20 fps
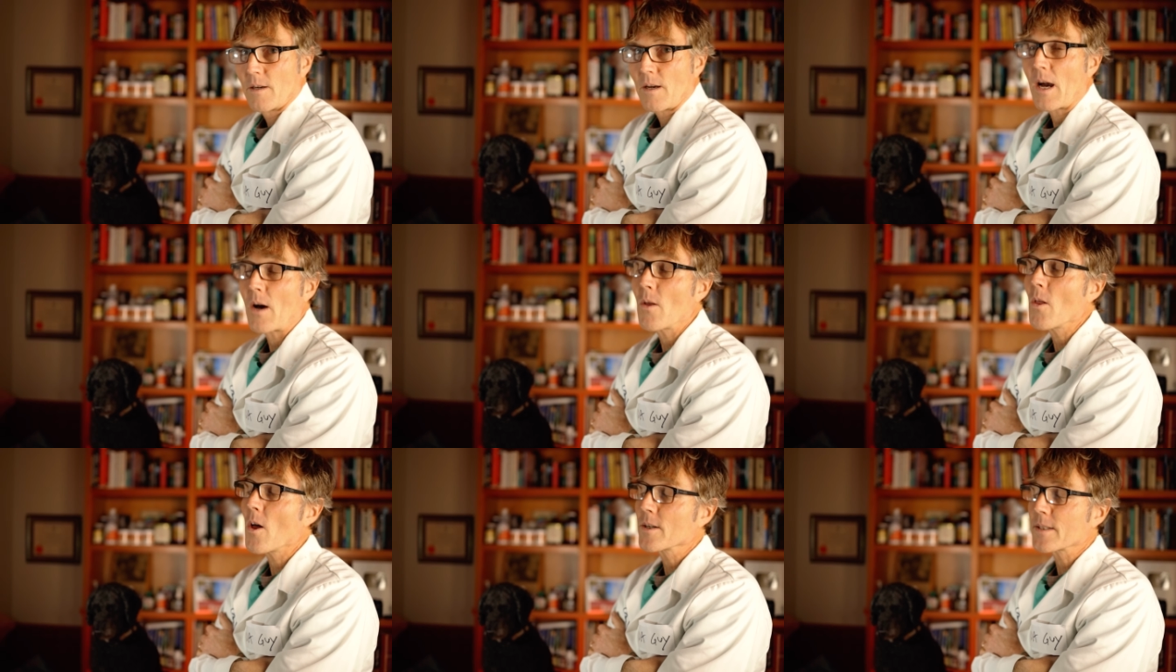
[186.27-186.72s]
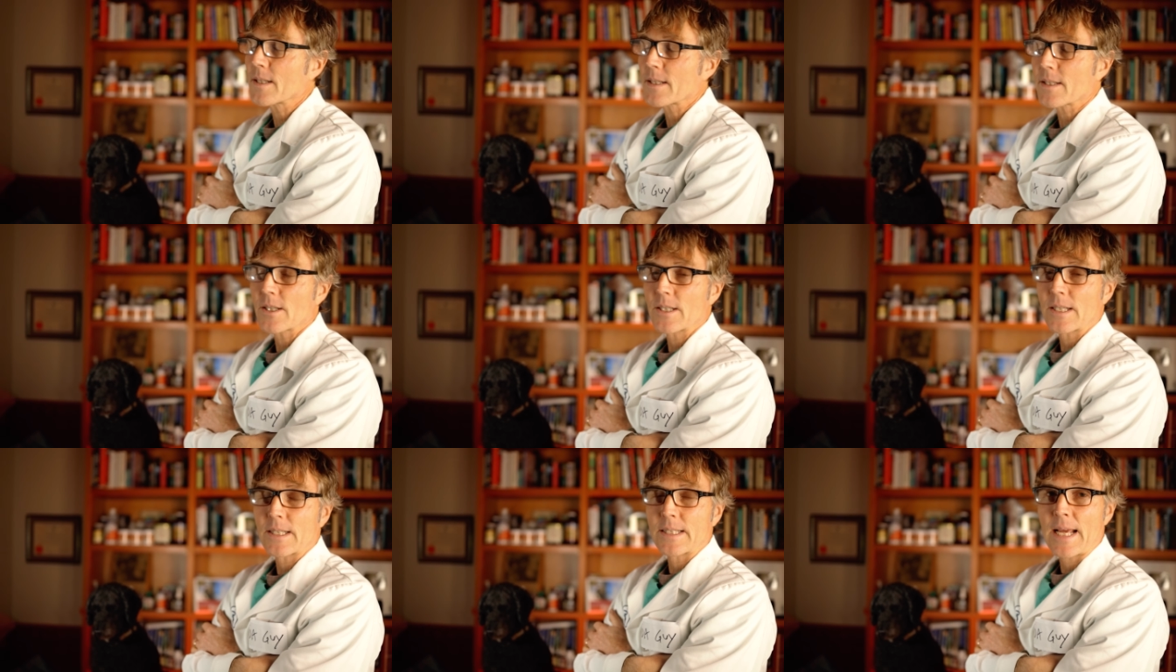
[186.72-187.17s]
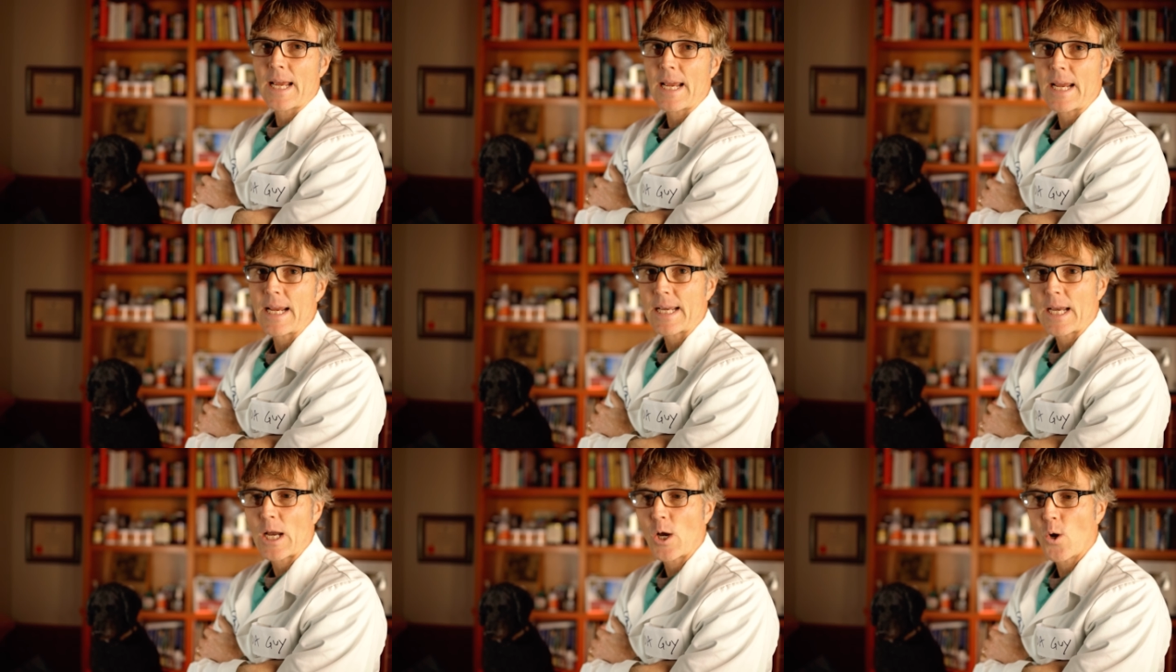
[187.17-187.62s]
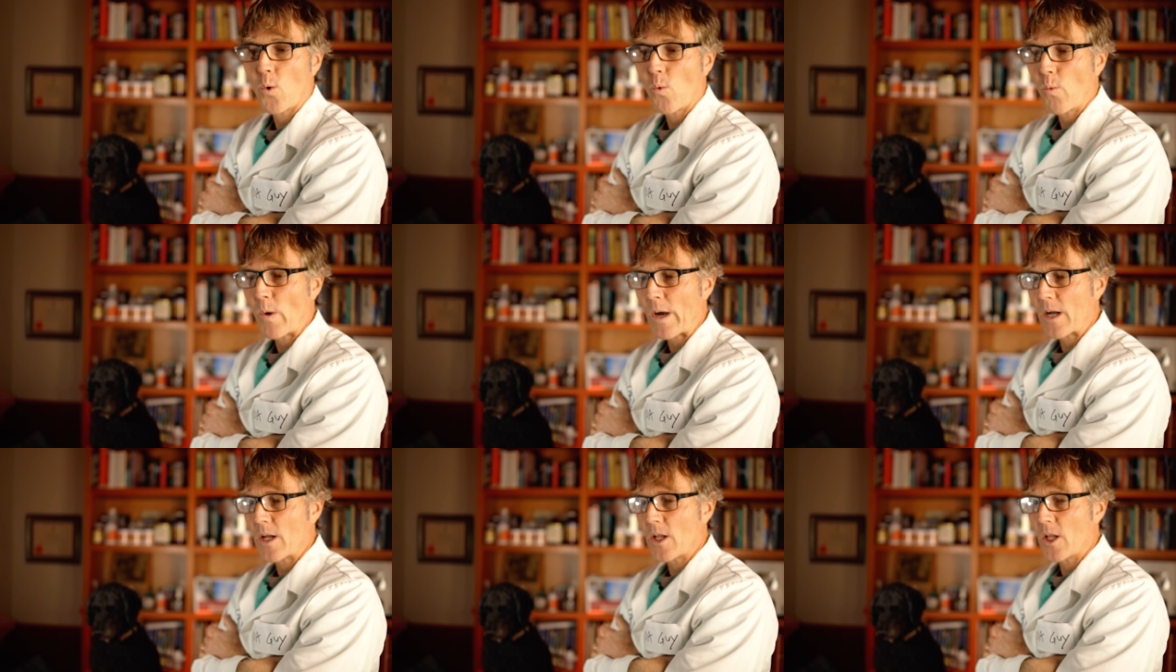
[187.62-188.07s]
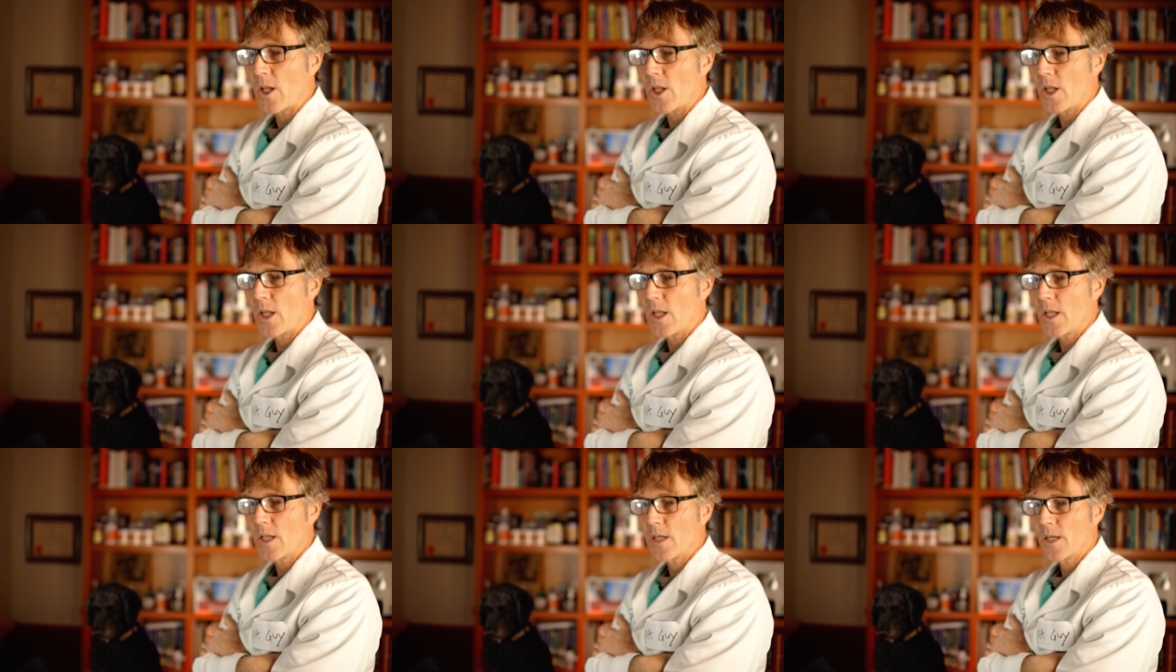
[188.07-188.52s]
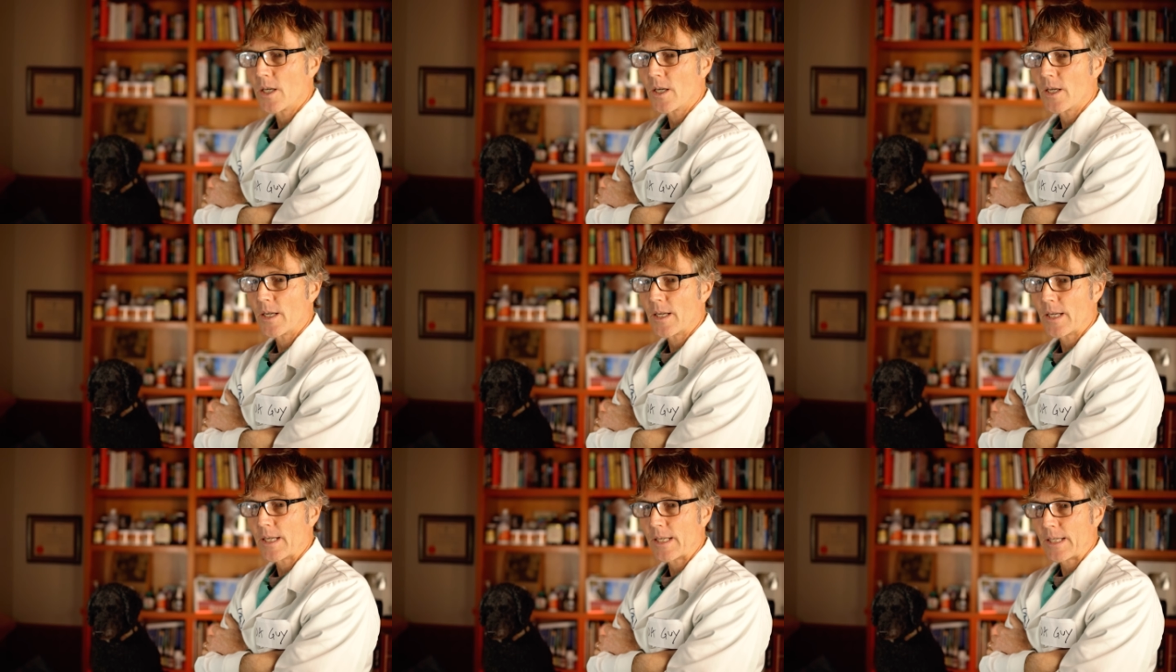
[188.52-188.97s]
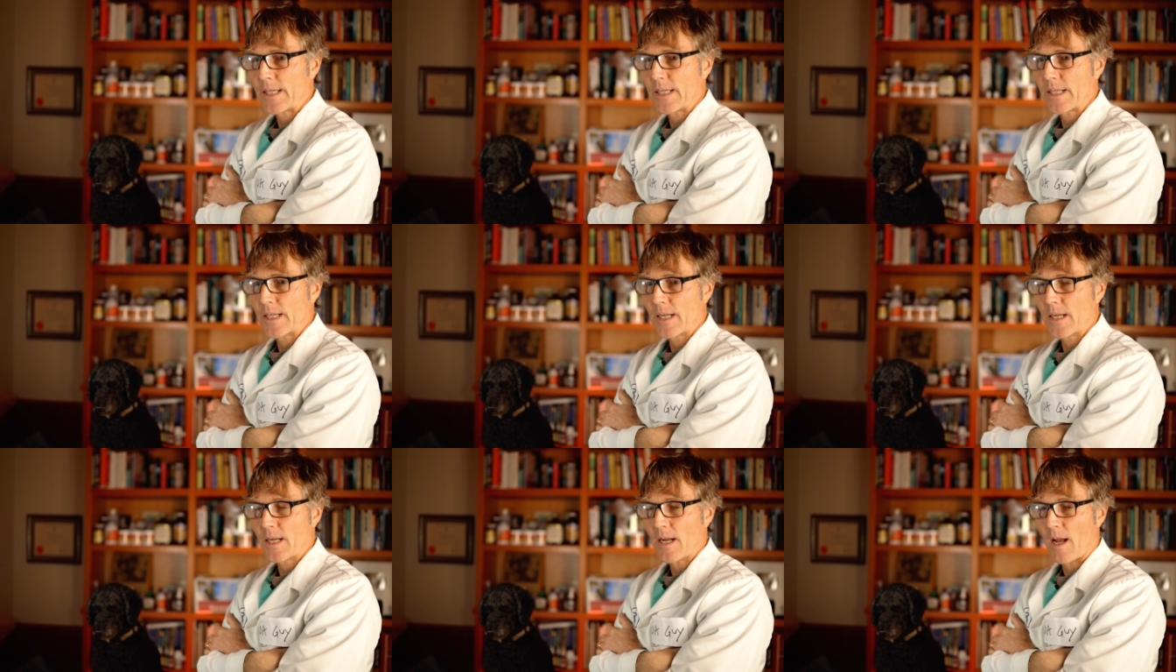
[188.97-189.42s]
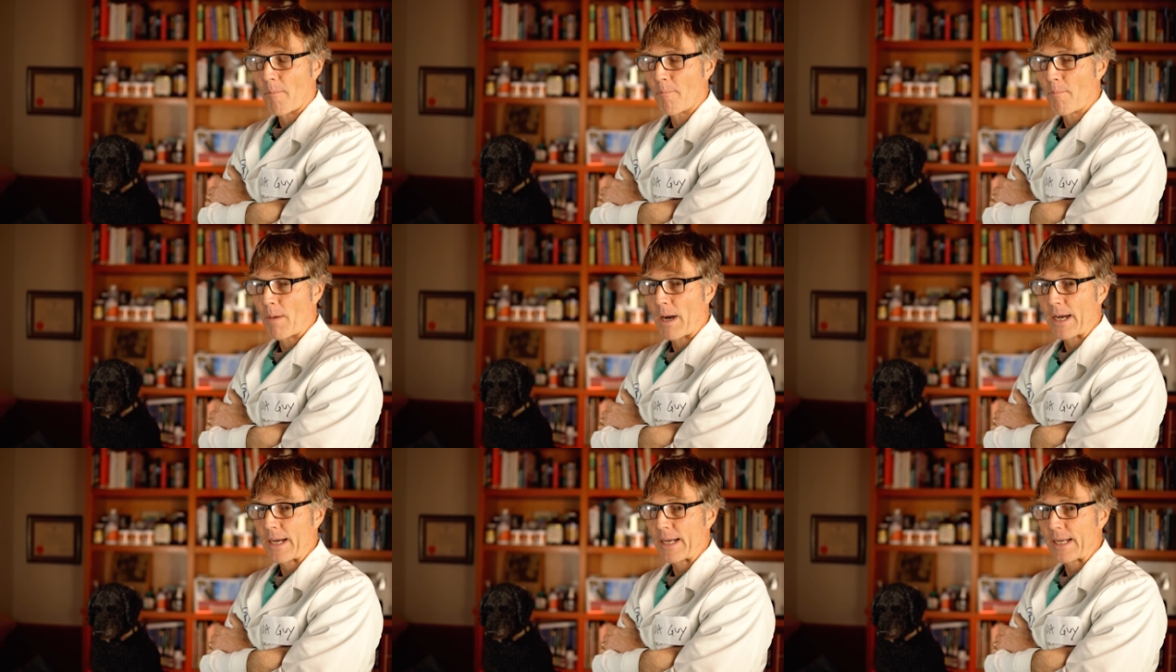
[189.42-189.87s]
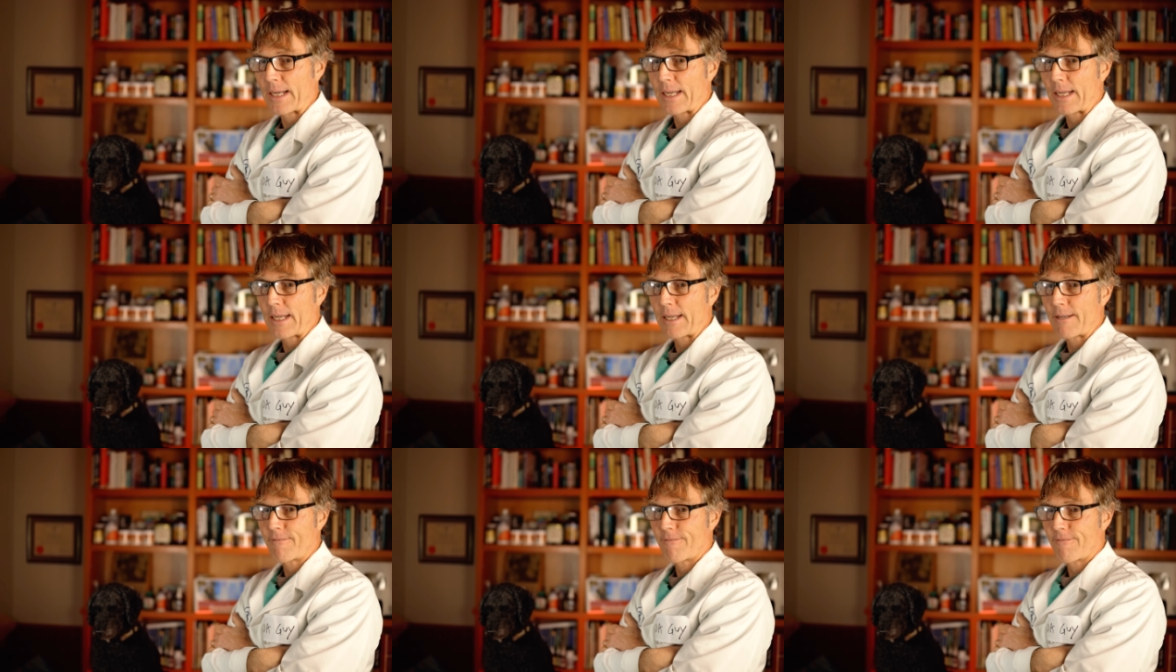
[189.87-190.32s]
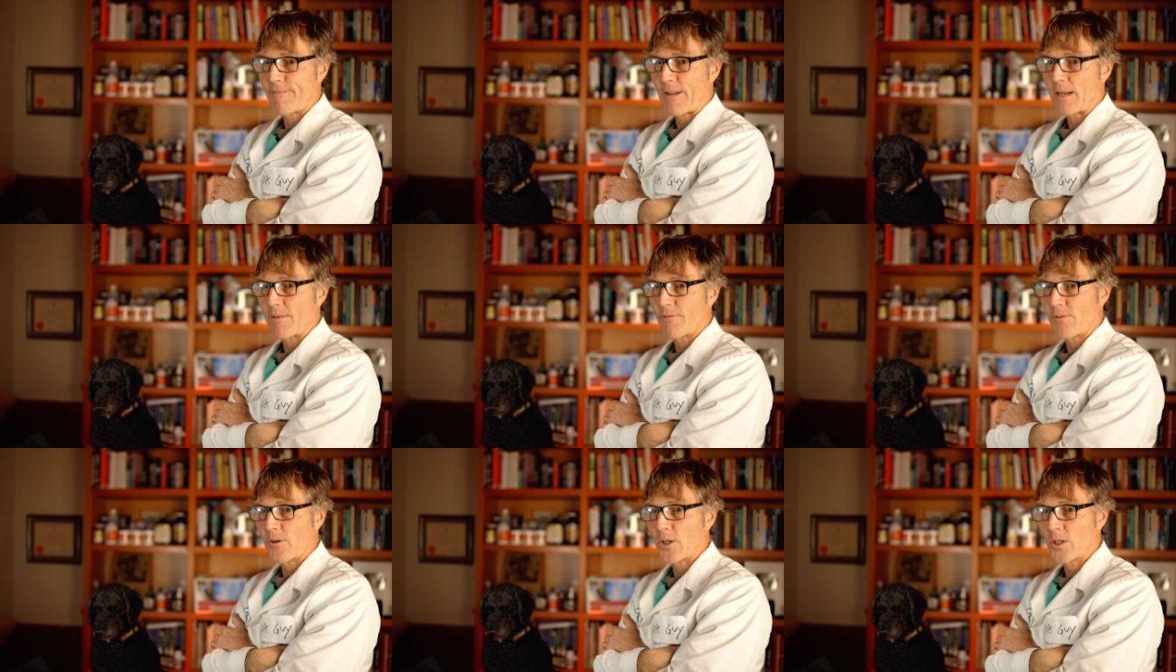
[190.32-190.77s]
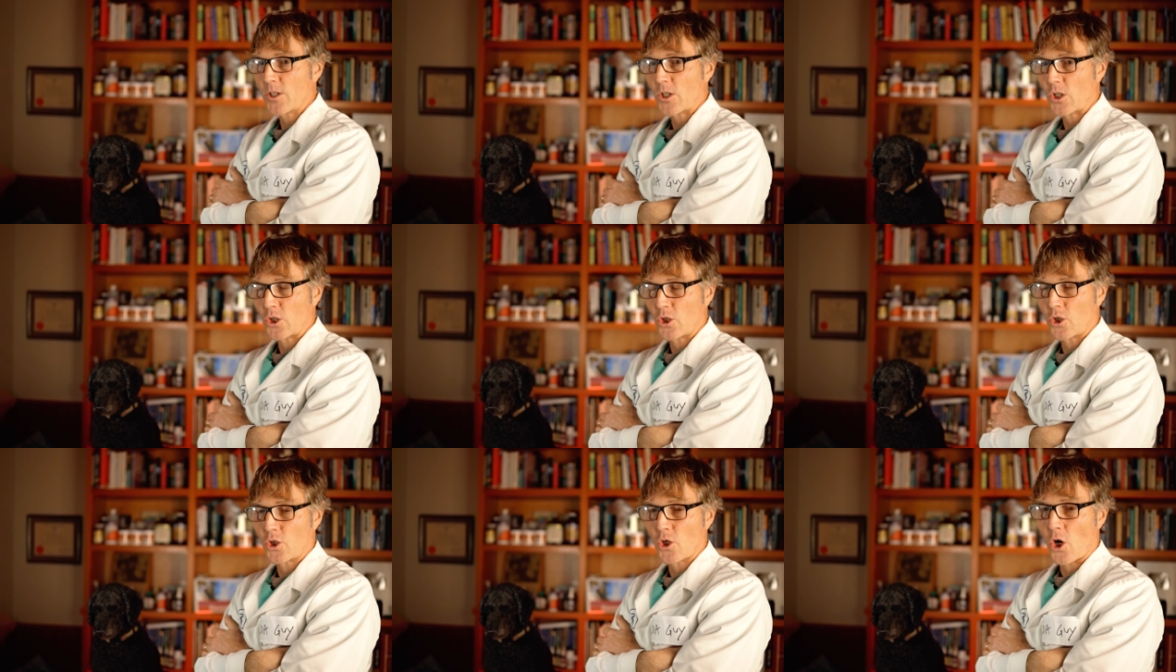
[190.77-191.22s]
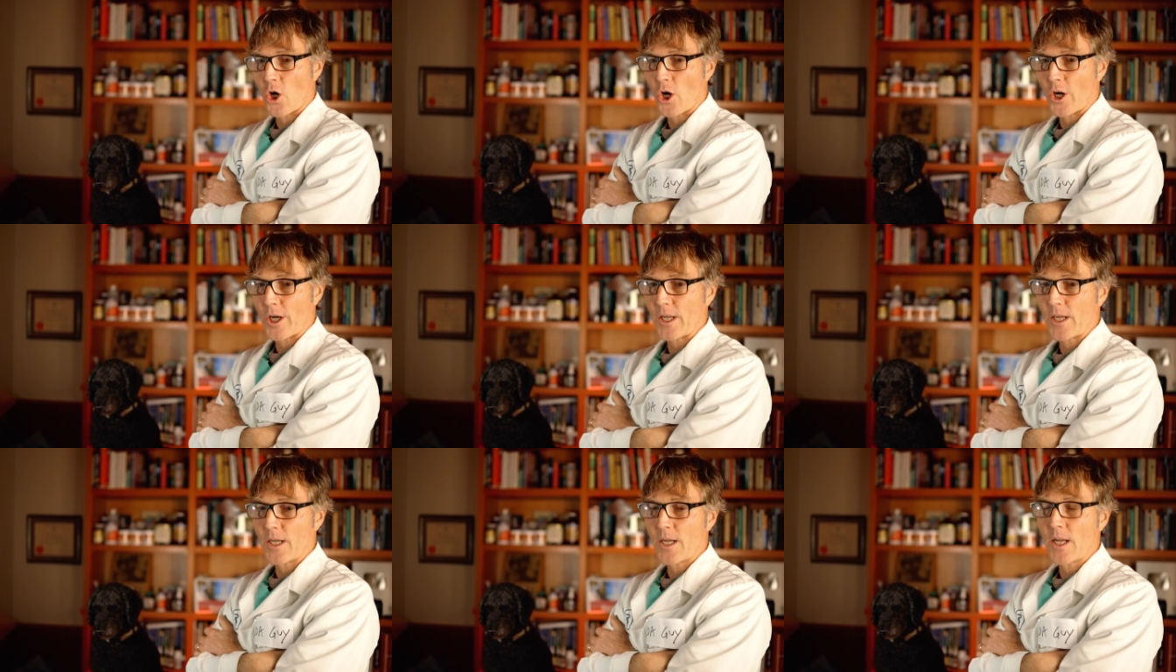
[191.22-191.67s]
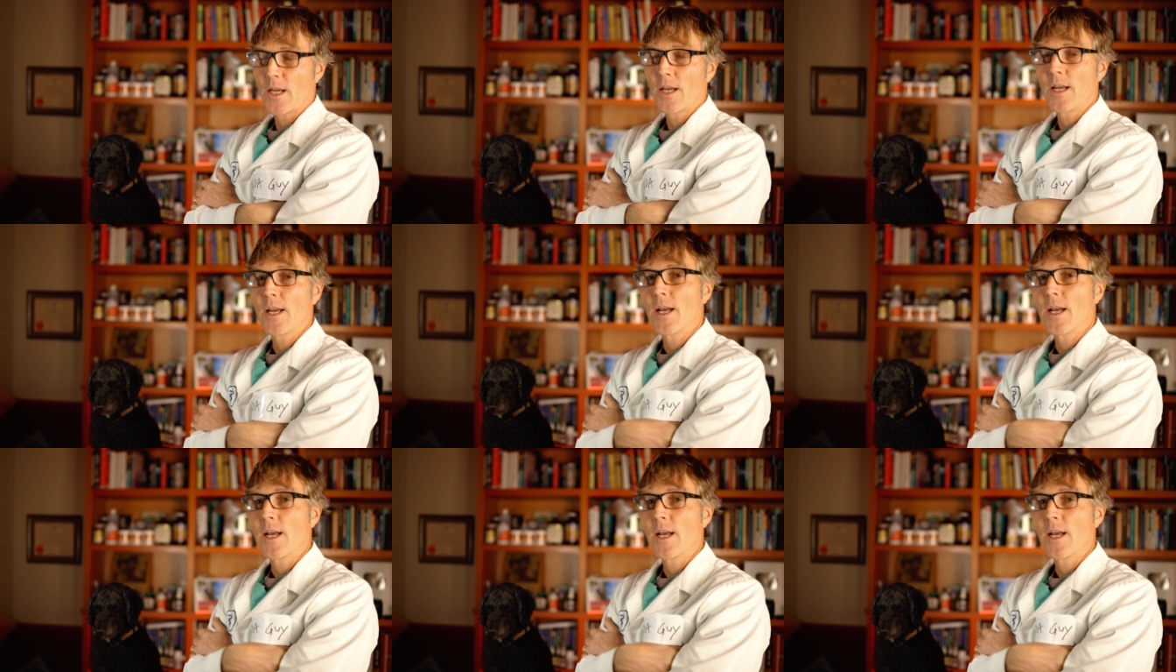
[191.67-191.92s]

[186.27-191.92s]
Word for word: How long is this going to take? Well, in my favorite jargon,